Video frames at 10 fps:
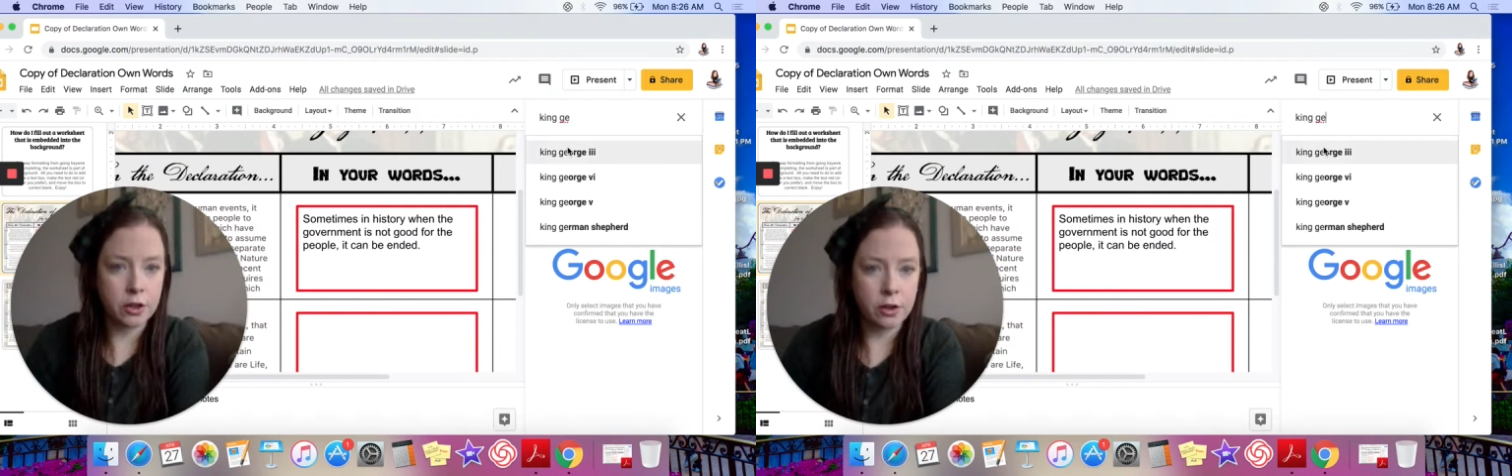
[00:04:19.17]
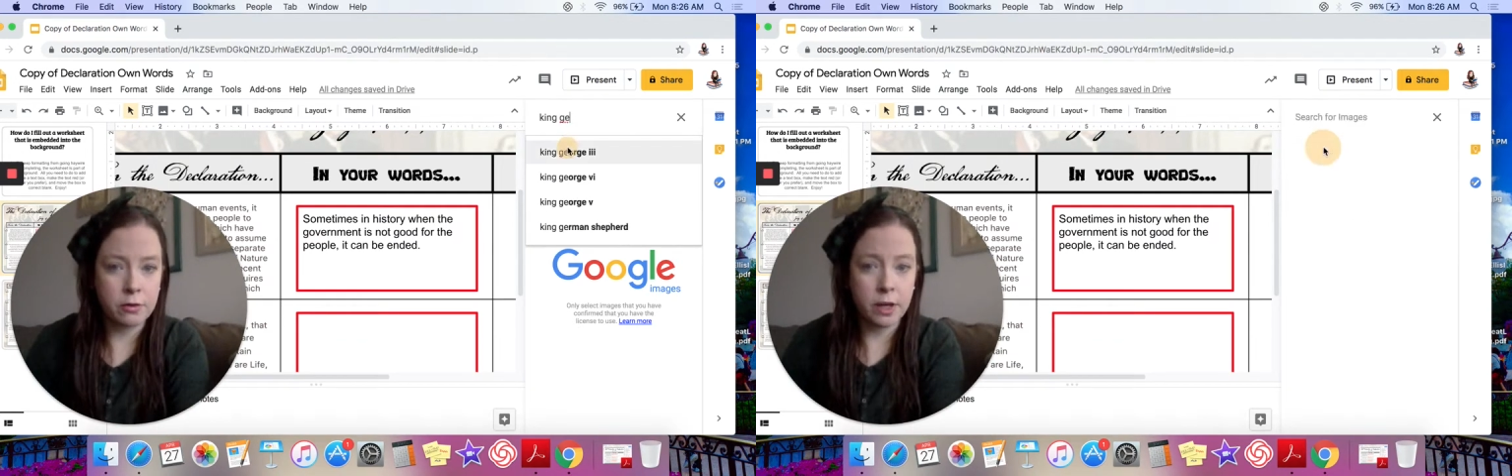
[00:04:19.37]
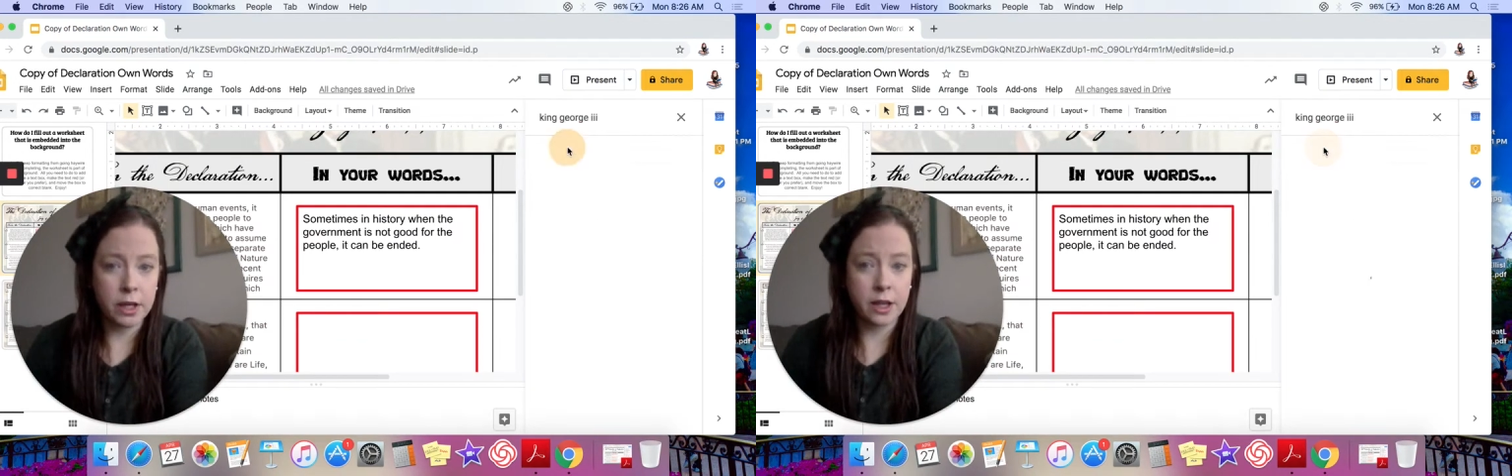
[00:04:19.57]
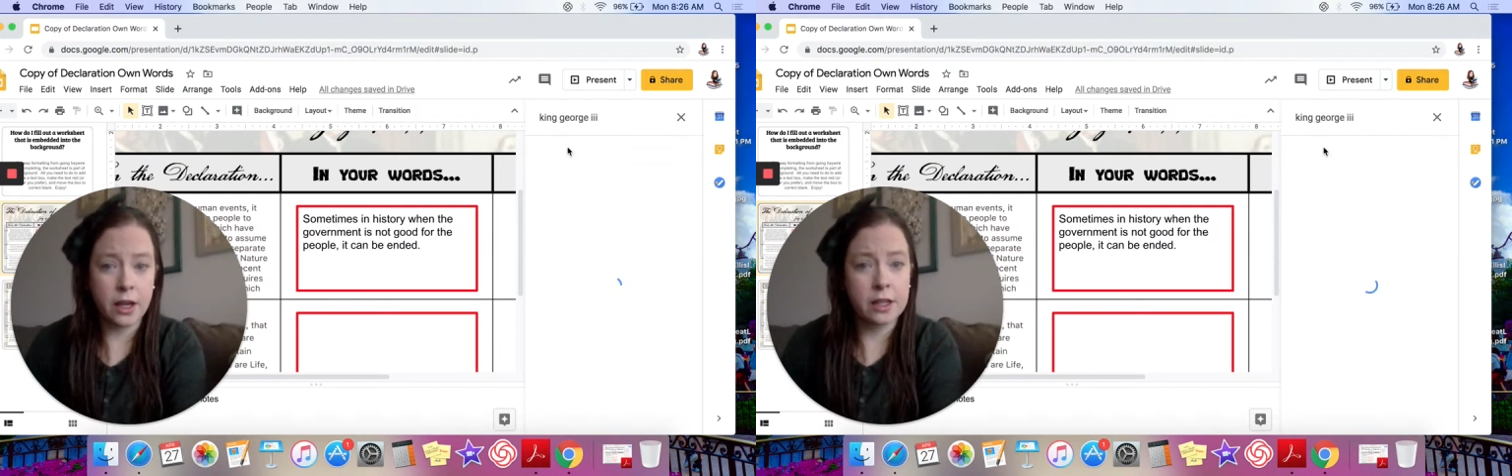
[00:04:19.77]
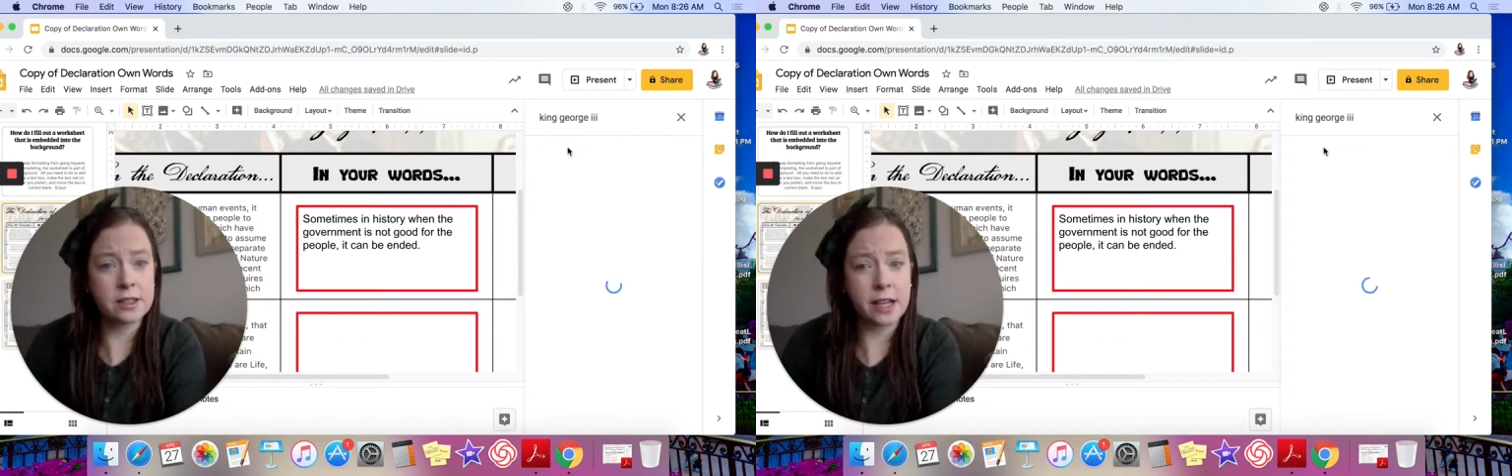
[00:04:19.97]
right there,
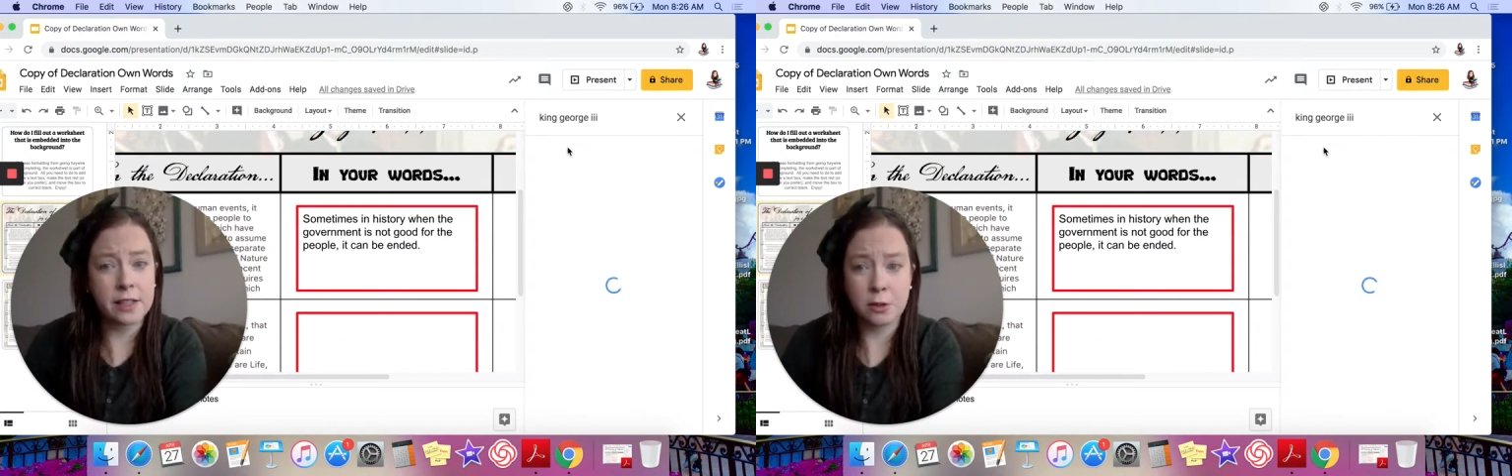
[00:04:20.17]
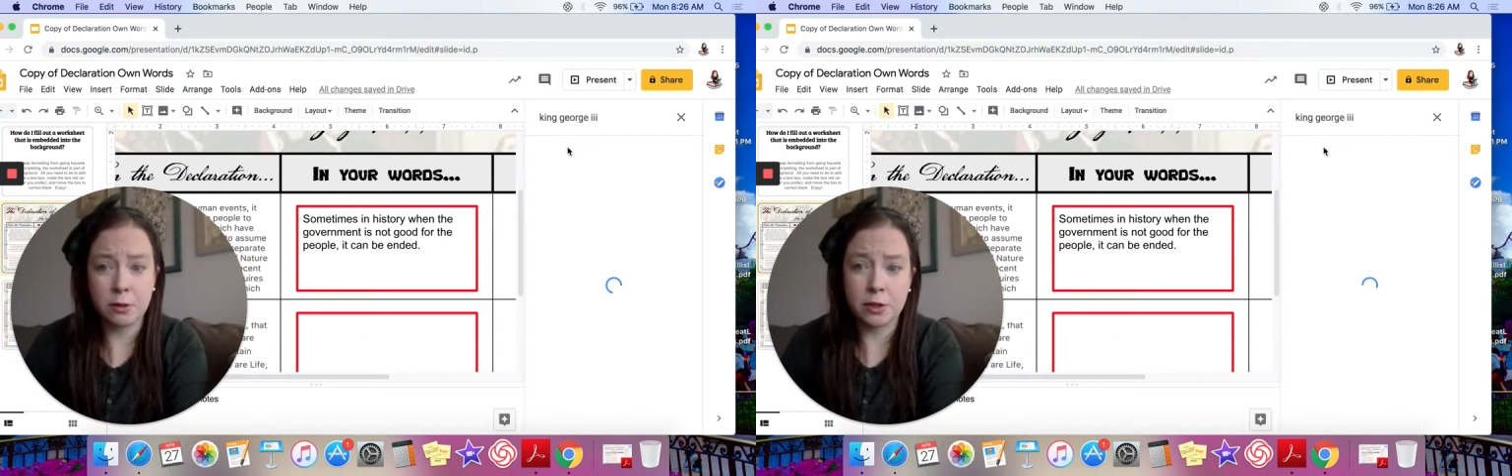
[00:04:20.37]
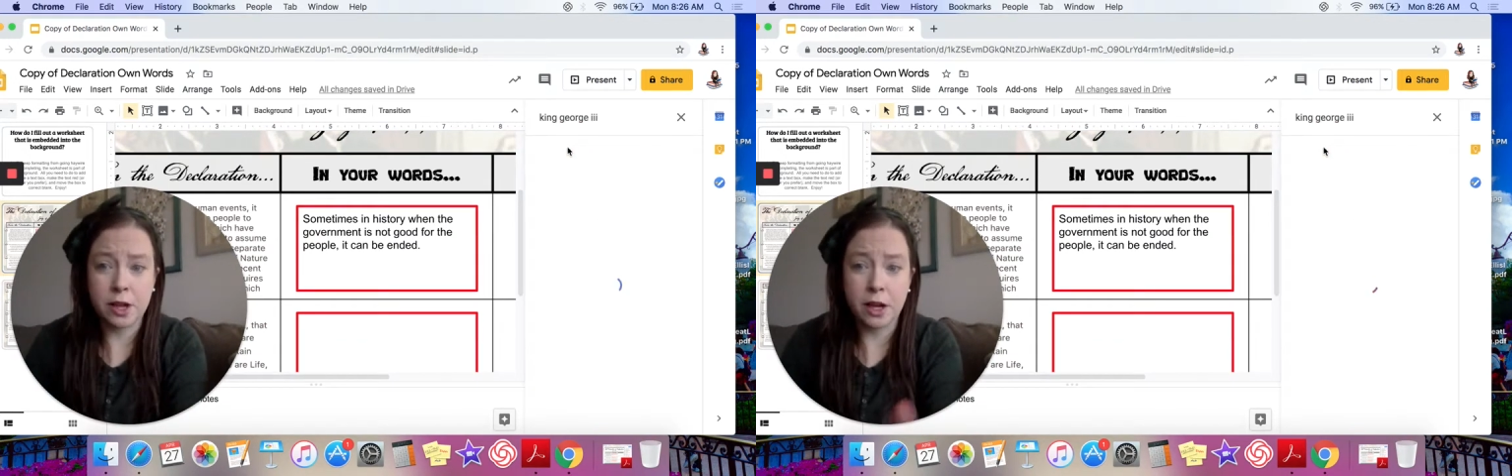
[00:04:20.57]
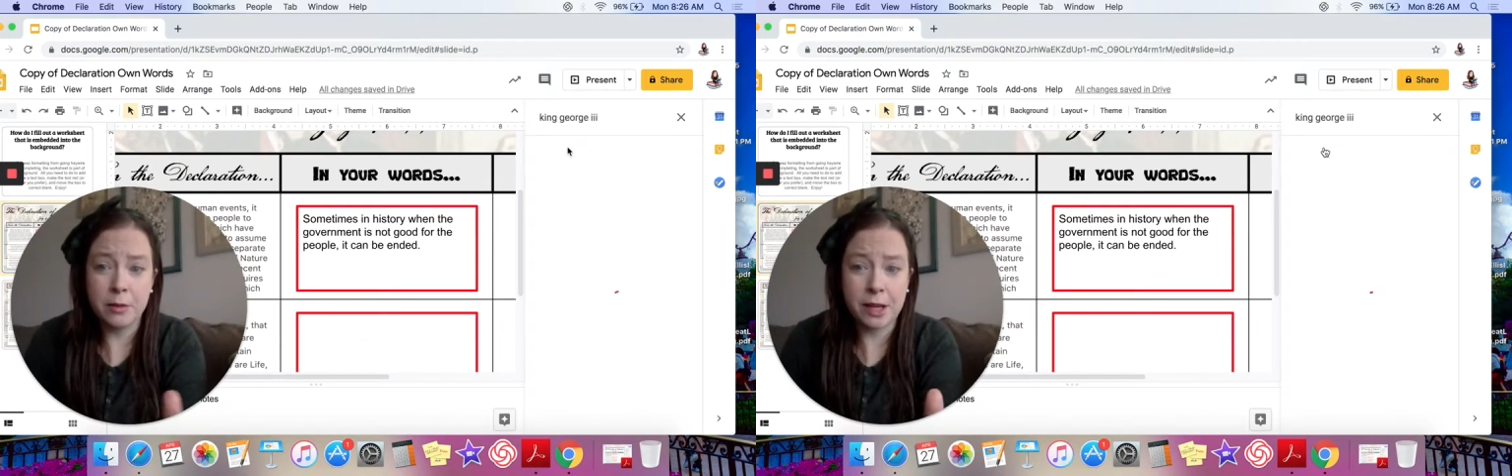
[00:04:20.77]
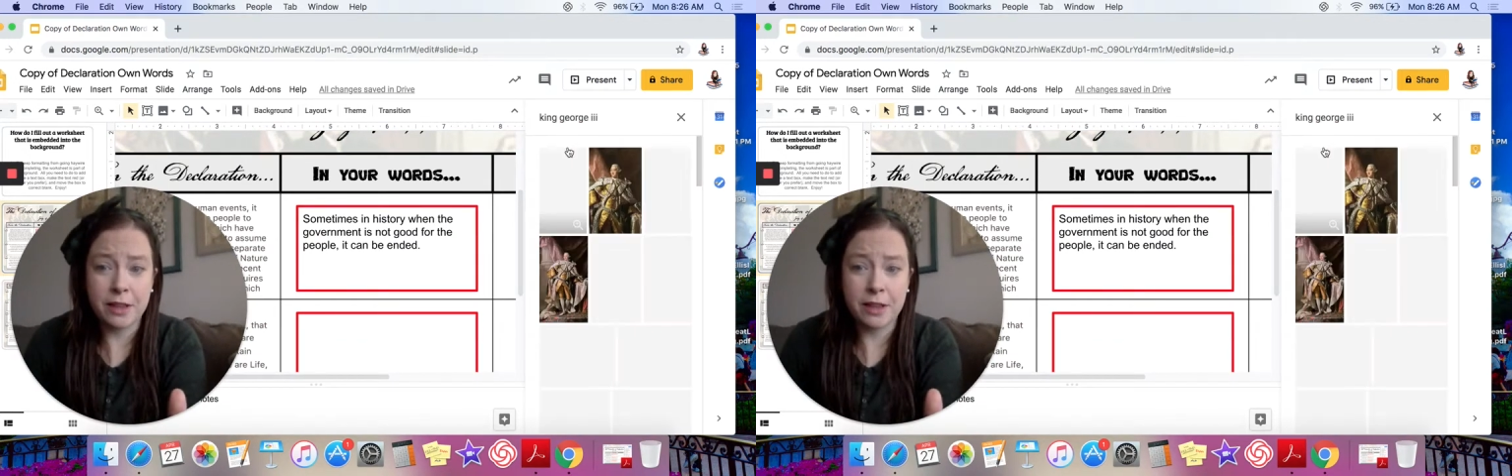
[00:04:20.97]
because that's who we're talking about.